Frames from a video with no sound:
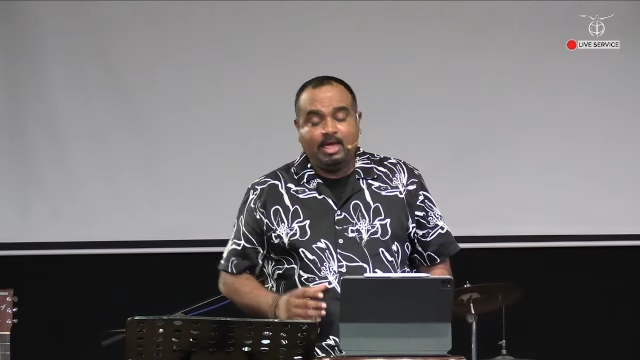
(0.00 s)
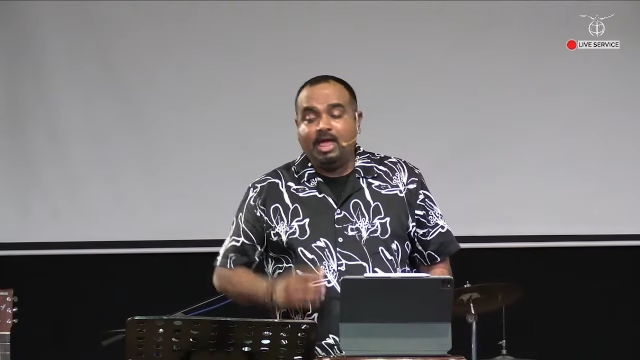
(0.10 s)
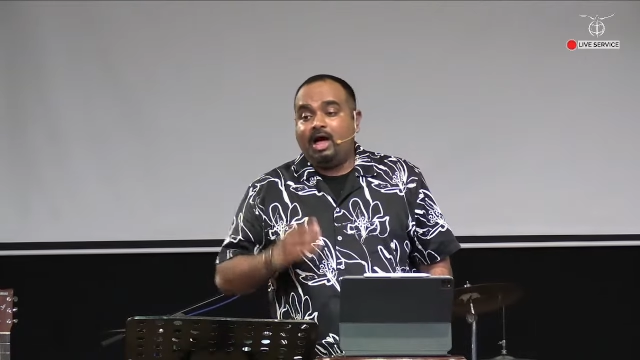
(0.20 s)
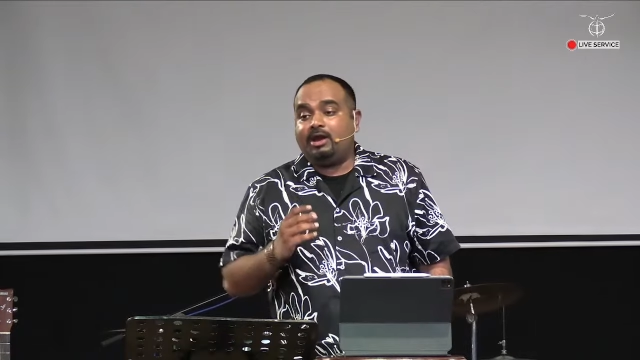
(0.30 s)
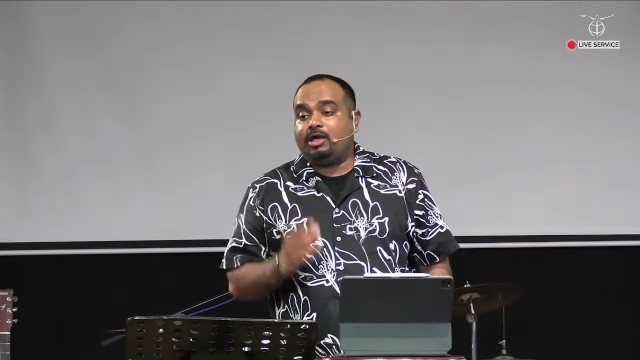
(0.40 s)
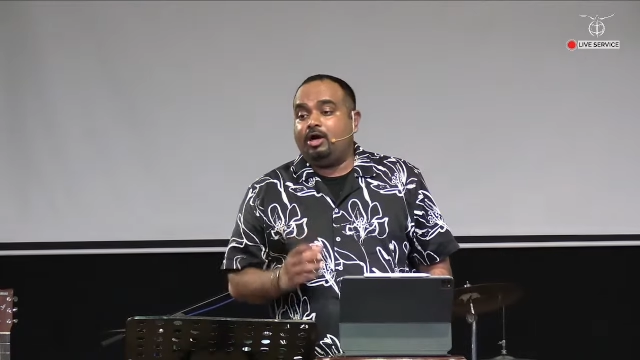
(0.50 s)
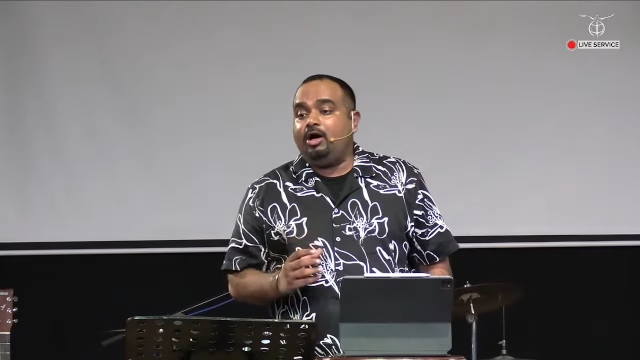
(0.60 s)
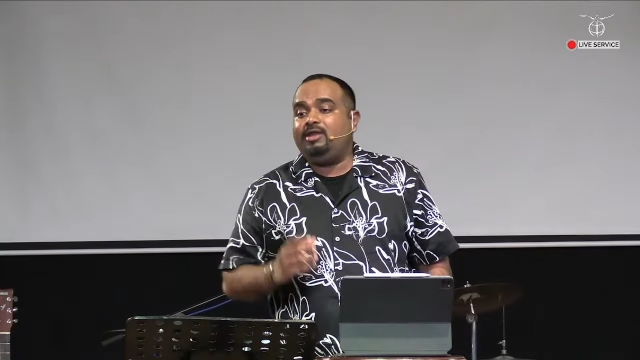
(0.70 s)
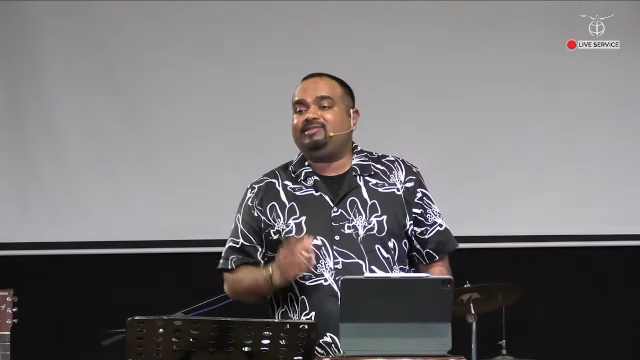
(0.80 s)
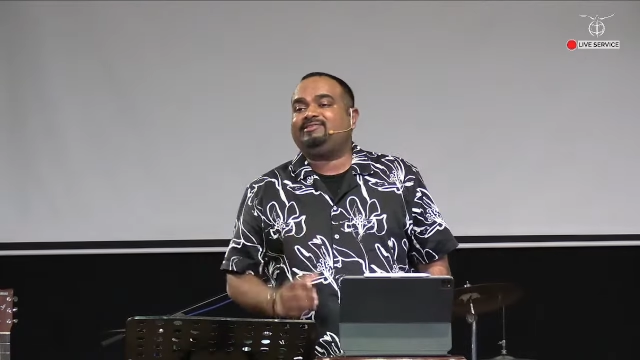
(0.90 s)
Our God
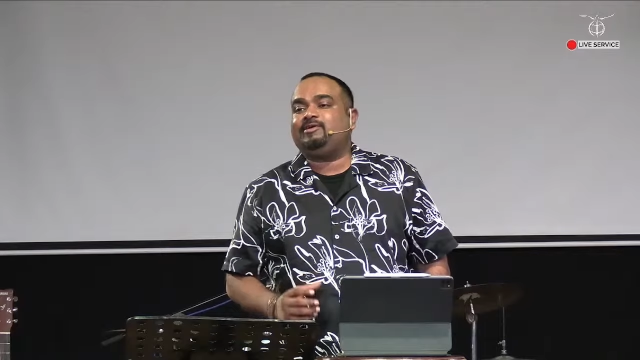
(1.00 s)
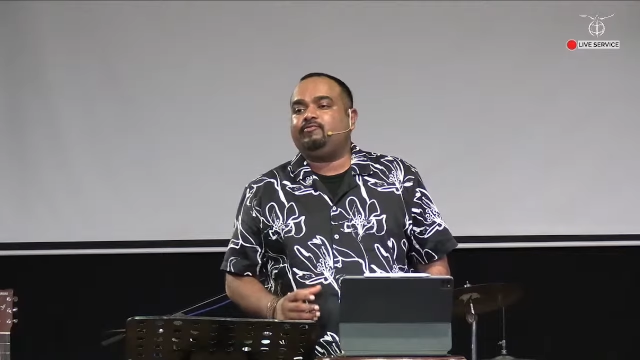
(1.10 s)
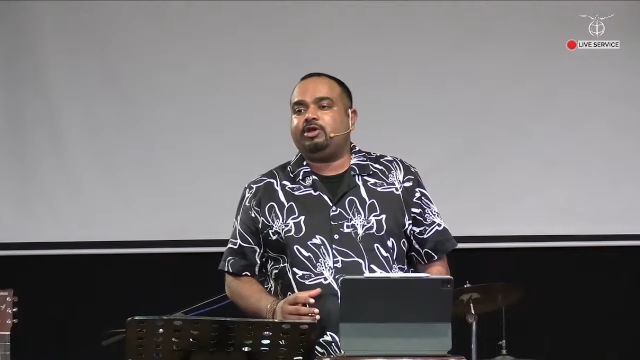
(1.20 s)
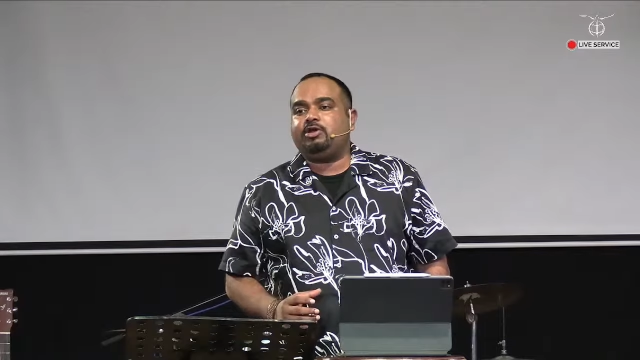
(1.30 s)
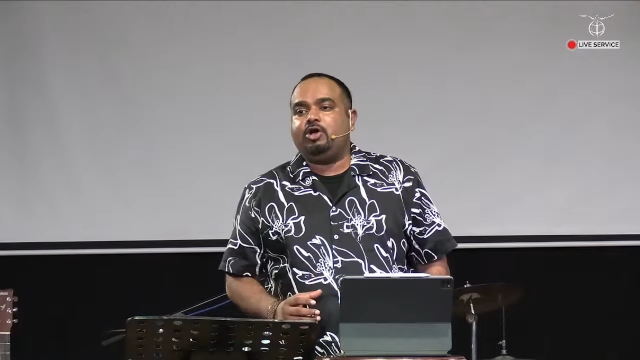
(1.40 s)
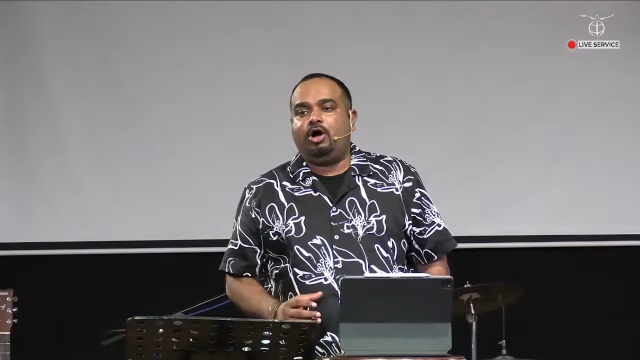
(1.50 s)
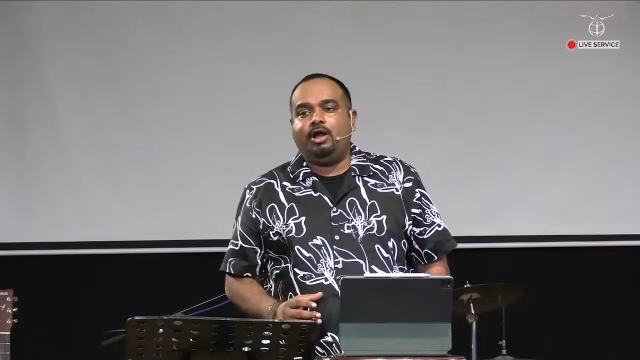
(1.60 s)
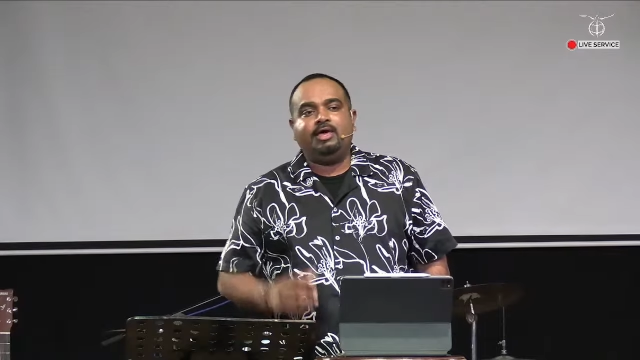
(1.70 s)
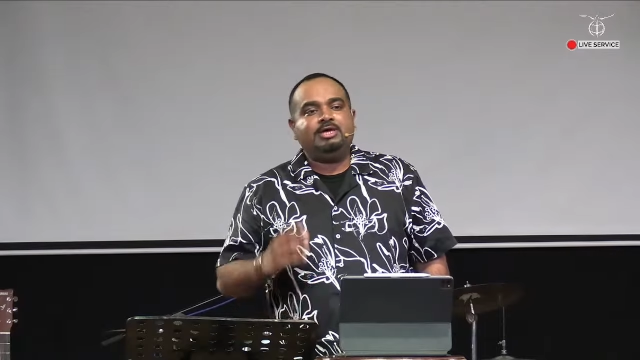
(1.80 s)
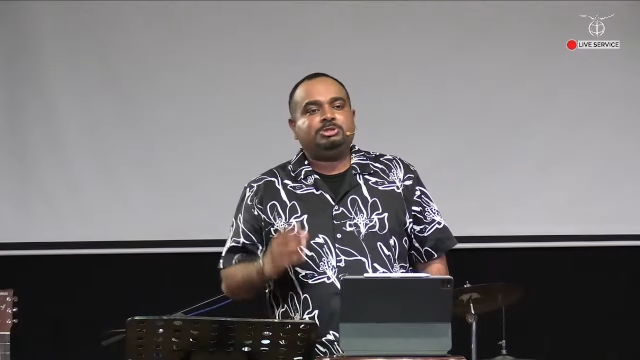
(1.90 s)
is a sovereign God.
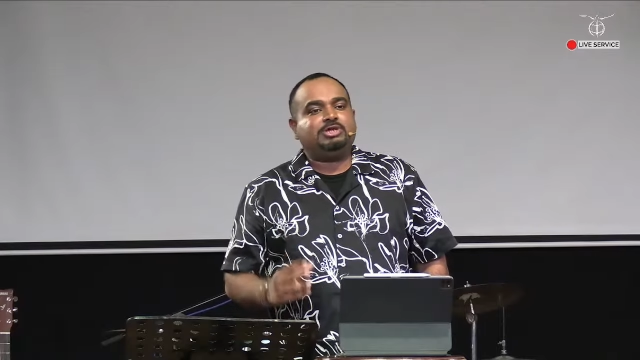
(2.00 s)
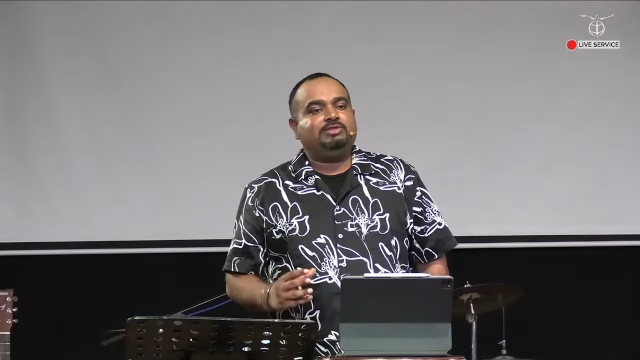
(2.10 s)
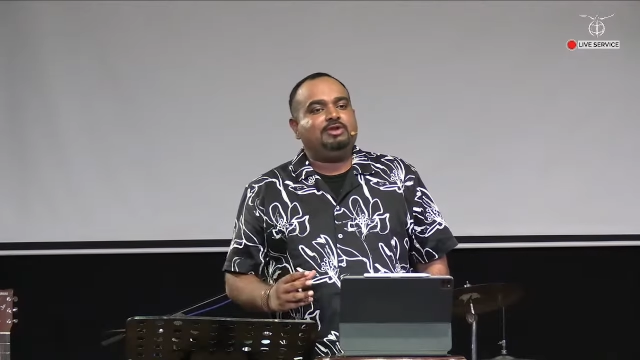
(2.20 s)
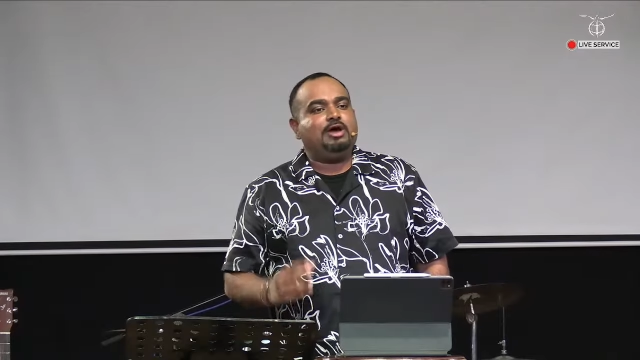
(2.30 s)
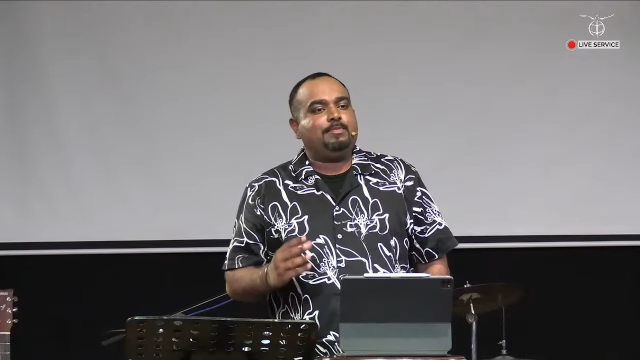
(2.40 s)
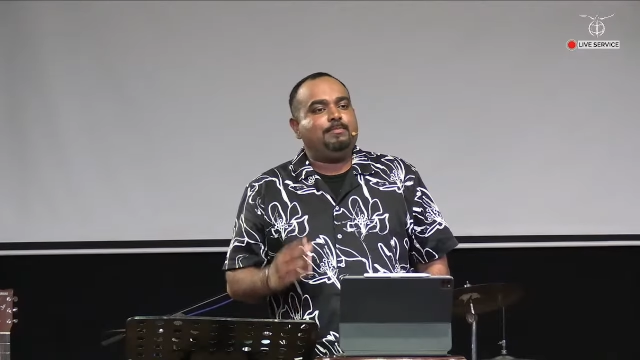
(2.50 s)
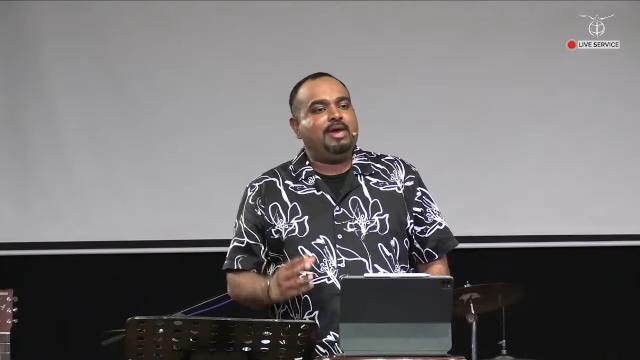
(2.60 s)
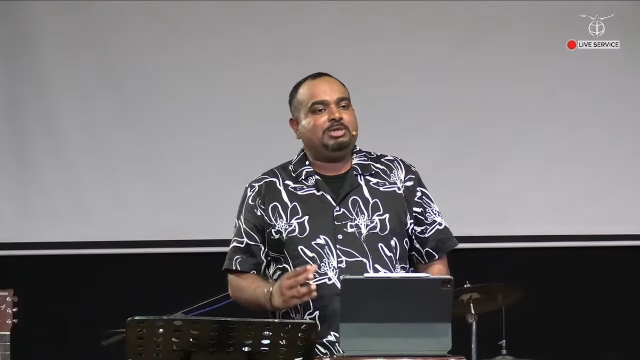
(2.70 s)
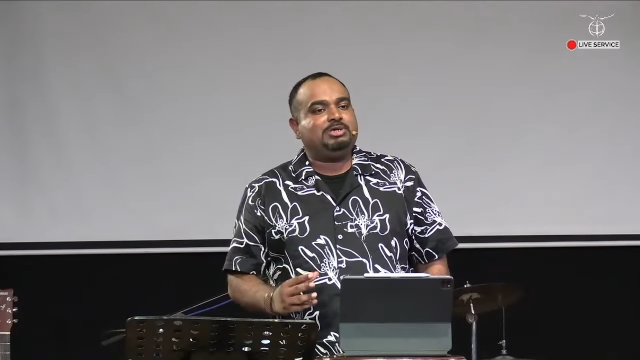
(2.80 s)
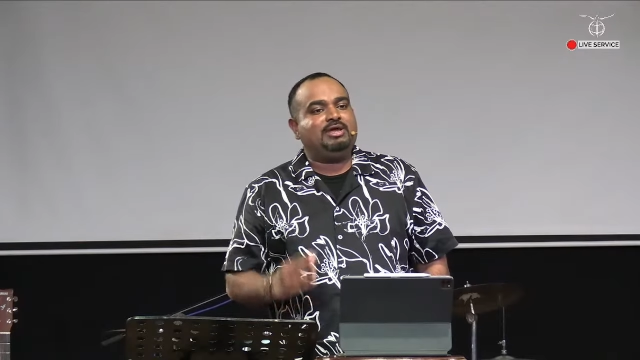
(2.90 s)
Shadrach,
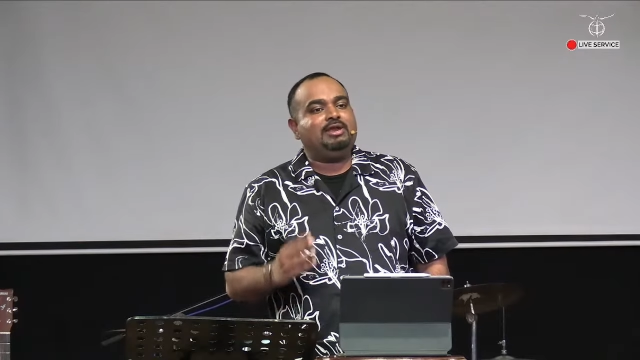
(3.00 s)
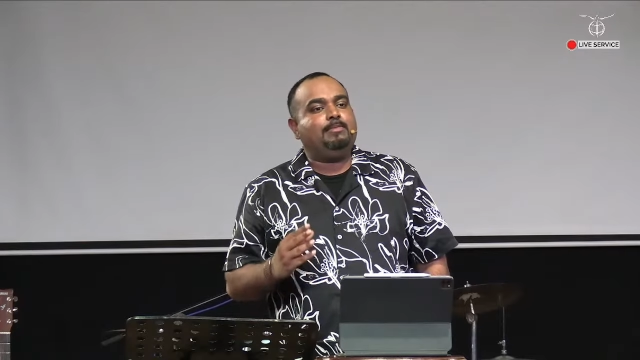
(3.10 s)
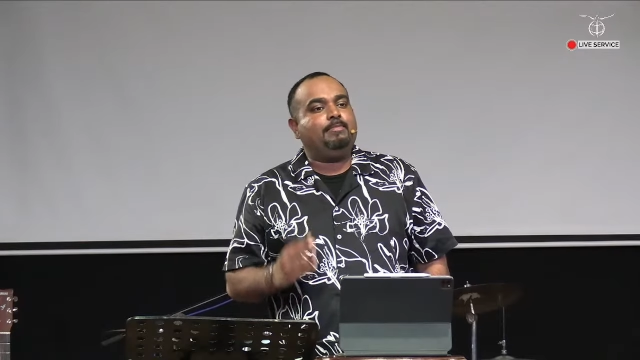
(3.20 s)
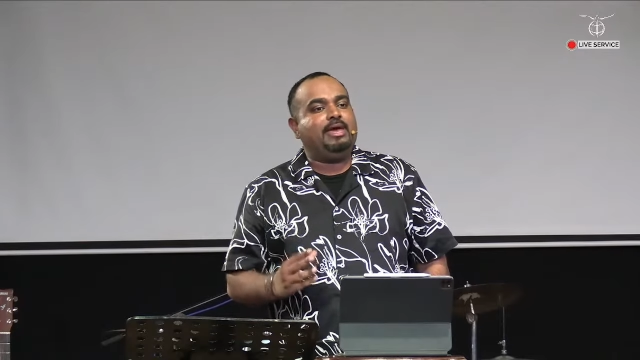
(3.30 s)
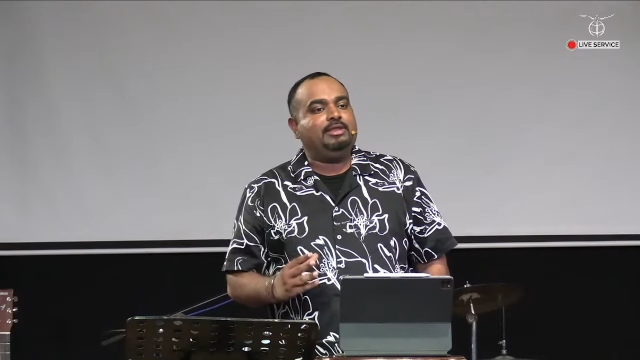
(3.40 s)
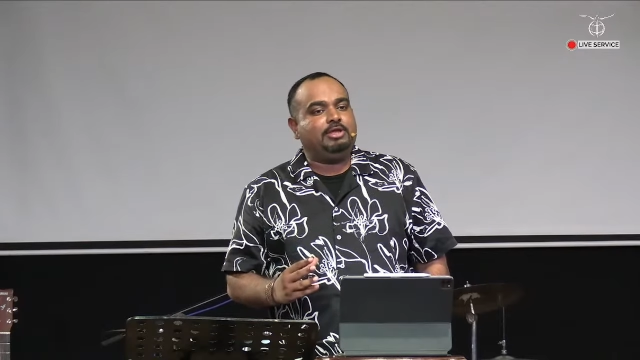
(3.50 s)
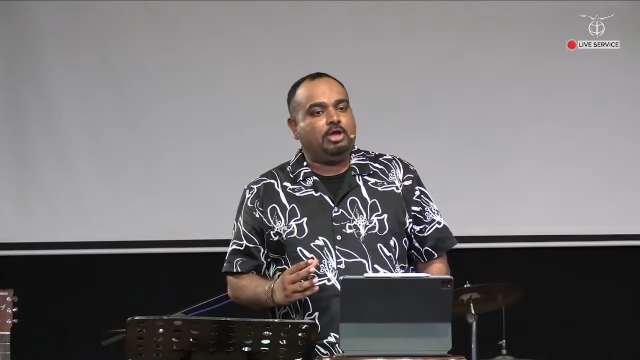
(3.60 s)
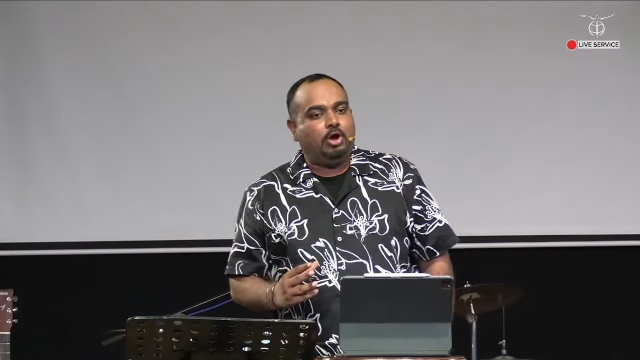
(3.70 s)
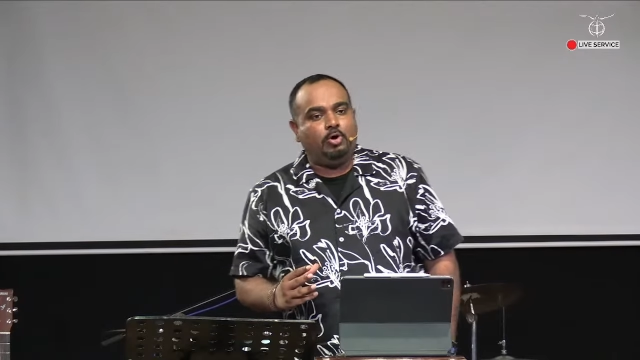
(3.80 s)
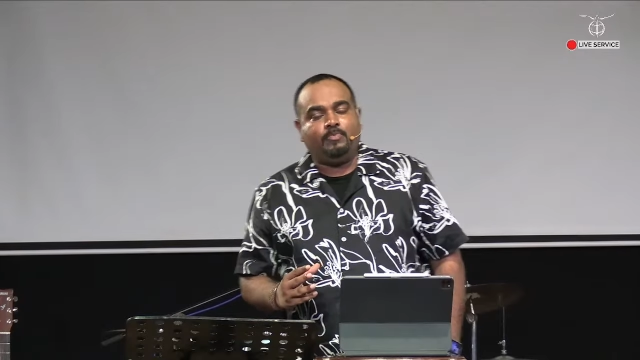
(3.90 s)
Meshach, and
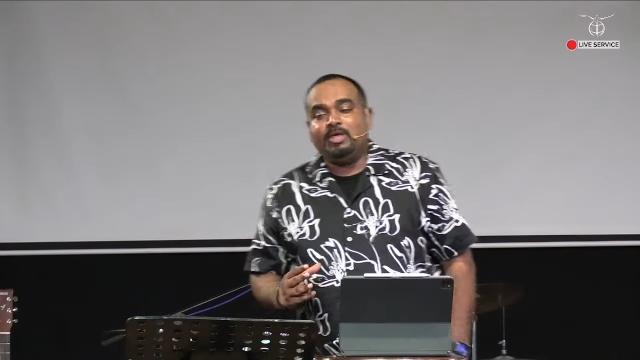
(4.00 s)
Abednego,